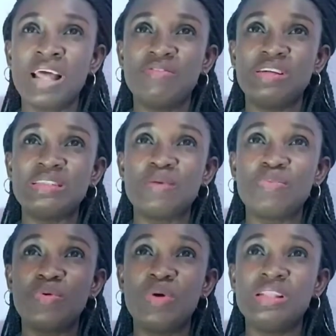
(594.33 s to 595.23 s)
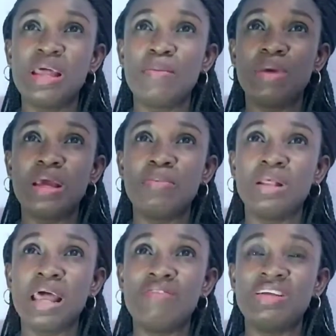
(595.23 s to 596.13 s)
For example, when
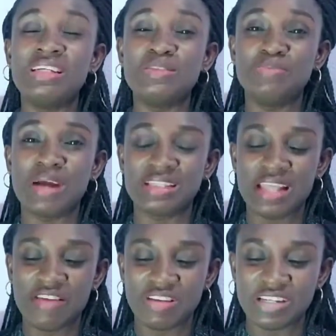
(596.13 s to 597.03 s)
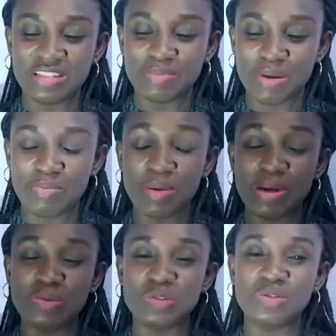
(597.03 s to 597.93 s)
Evangelist Bright
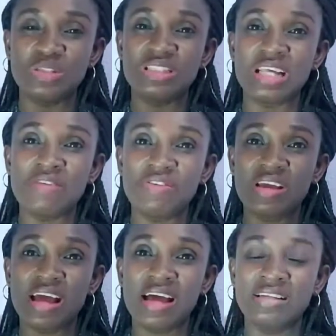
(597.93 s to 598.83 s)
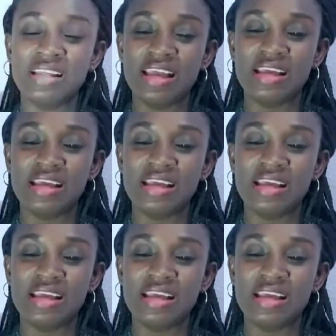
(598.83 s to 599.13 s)
was doing his African